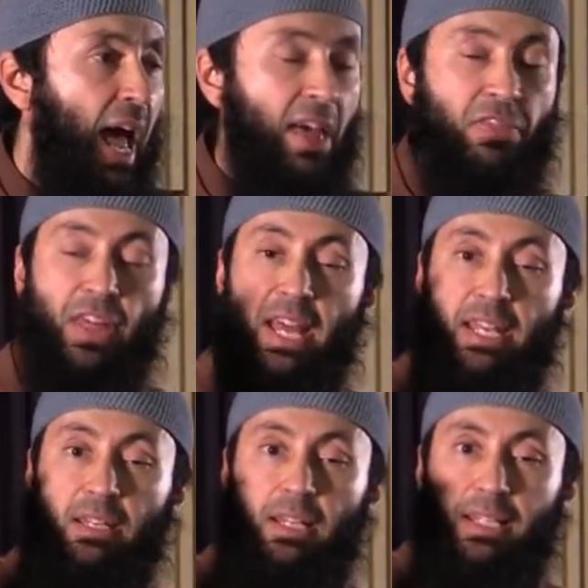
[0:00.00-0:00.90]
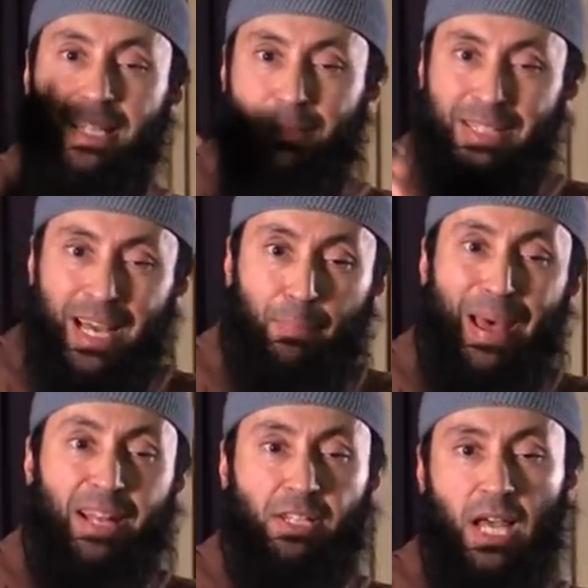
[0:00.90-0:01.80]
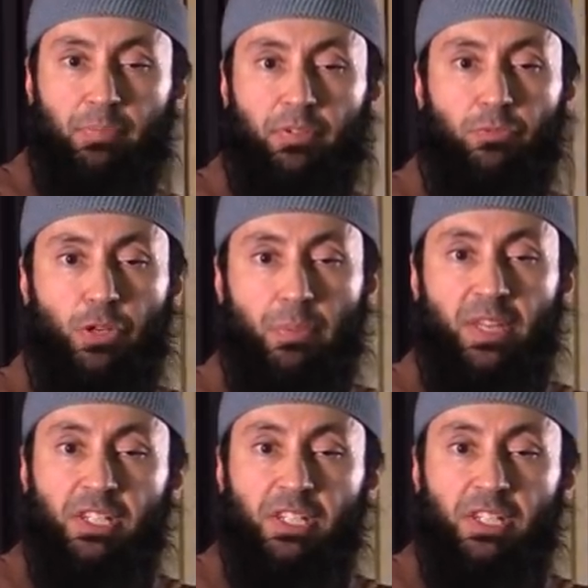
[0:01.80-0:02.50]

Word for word: And then the bad type of dream,